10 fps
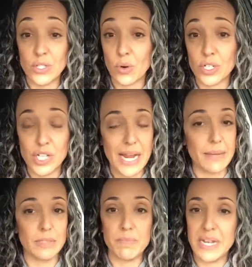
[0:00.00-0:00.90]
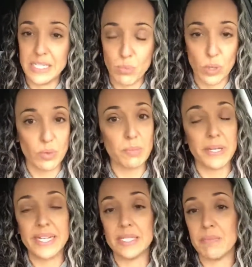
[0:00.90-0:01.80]
Door jambs, baseboard
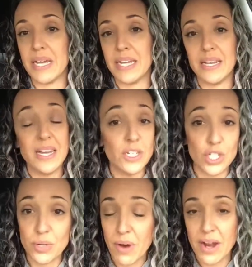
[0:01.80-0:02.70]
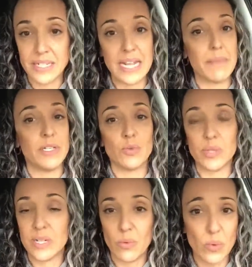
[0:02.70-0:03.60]
replacement, sheetrock damage,
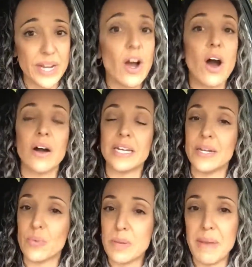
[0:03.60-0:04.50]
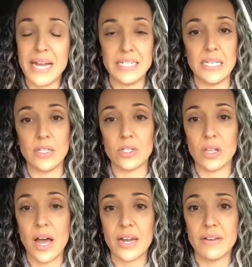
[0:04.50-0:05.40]
recaulking, repainting.
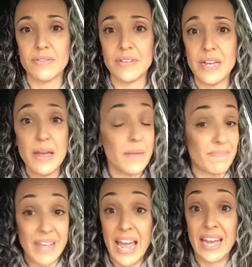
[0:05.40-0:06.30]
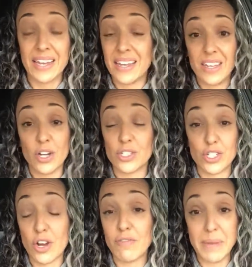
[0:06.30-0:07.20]
There's a lot of, heck, your
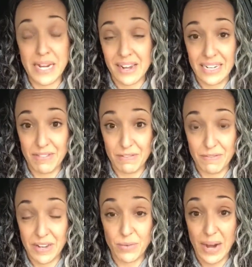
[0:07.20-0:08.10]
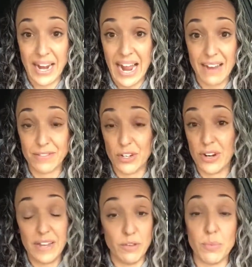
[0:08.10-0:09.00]
stove may not even fit right
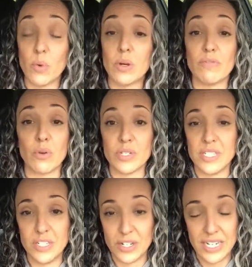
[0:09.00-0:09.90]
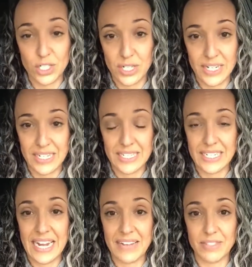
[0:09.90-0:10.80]
after if you put wood floors in your kitchen and it
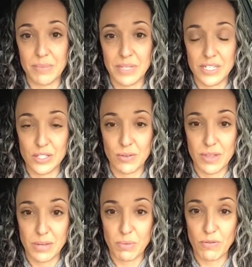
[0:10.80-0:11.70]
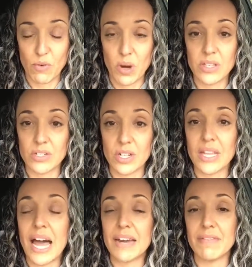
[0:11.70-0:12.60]
didn't have something so thick before. There's a
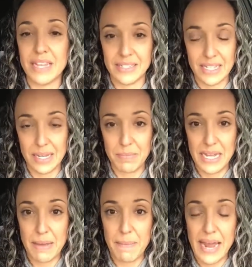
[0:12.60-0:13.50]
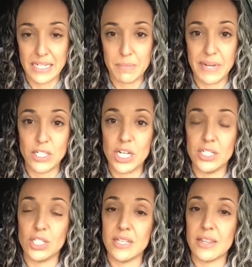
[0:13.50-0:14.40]
lot of things that can be impacted by
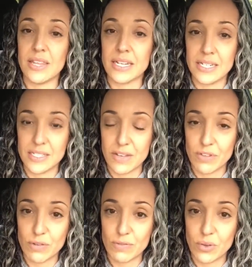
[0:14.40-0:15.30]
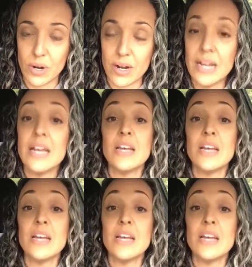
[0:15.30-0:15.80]
changing the thickness of your floor.